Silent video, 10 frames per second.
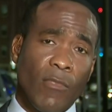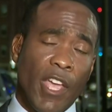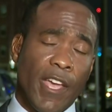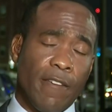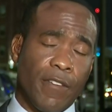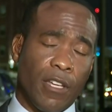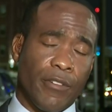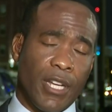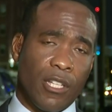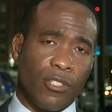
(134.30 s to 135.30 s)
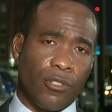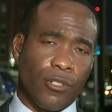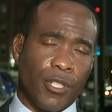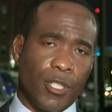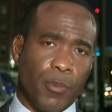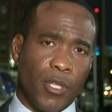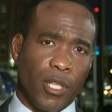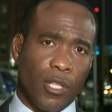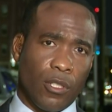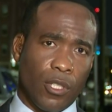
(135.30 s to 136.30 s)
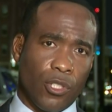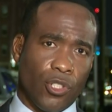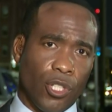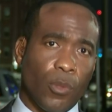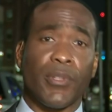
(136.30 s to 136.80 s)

And Villarreal Cerna is being held in jail